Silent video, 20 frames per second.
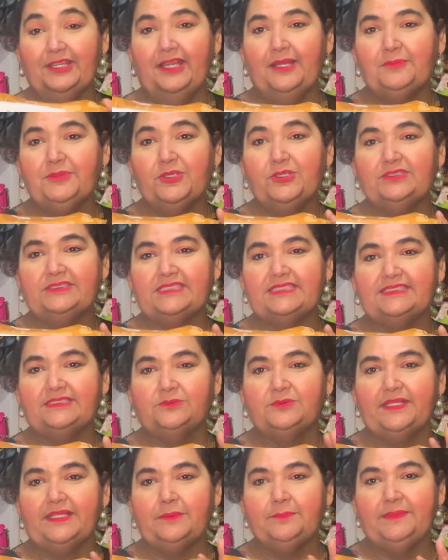use this and
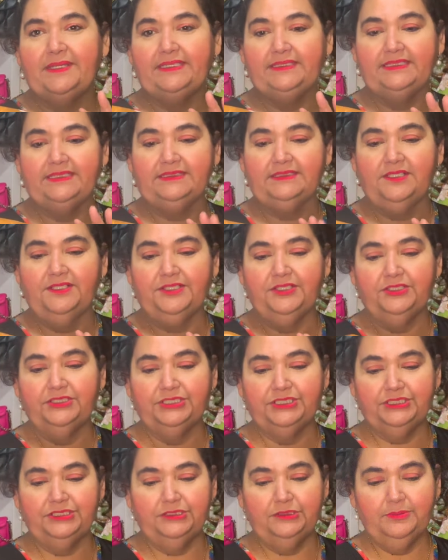recommend this on
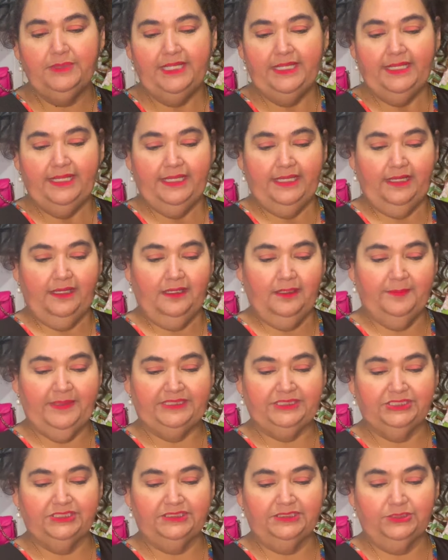YouTube. It's
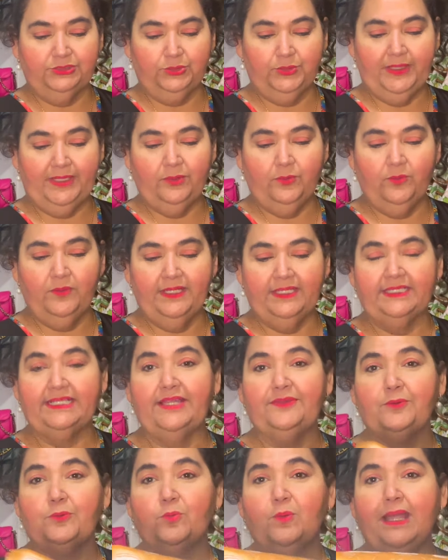just a 3-in-1
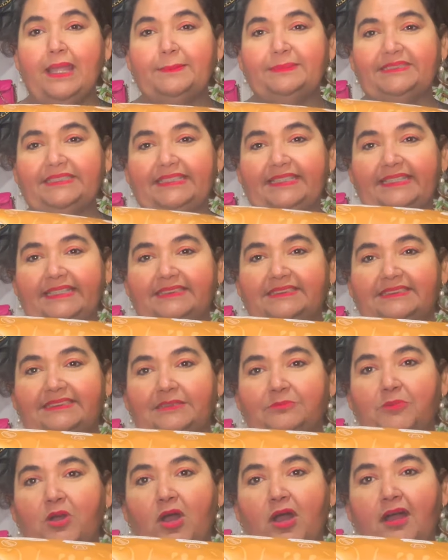leather wipes. He gets
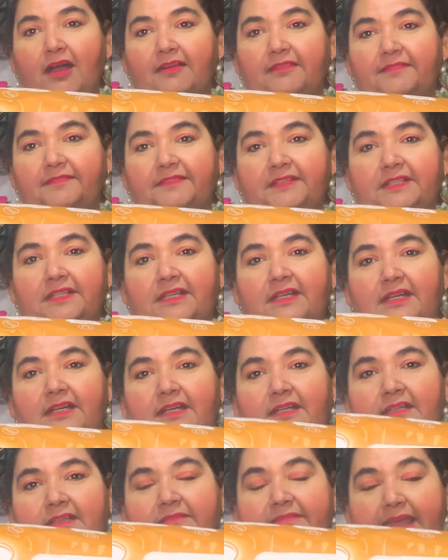them off
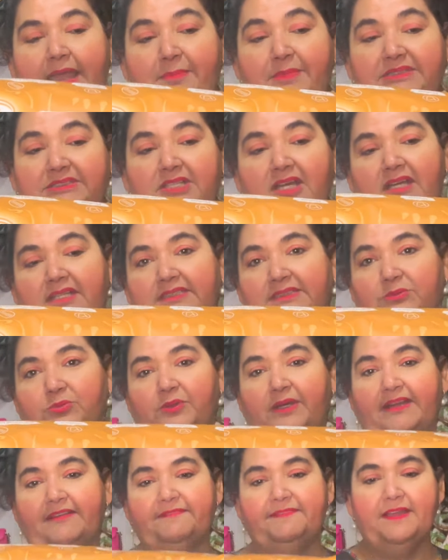of Amazon. Is where
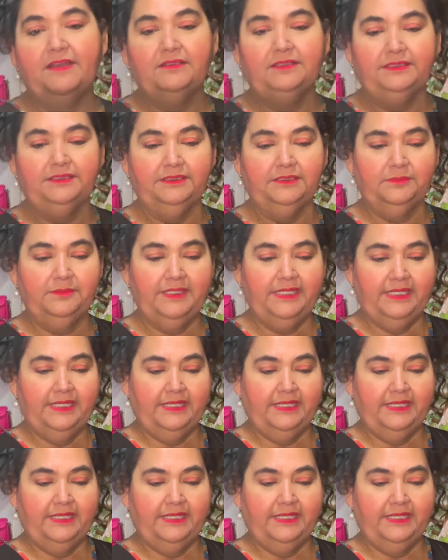I found them.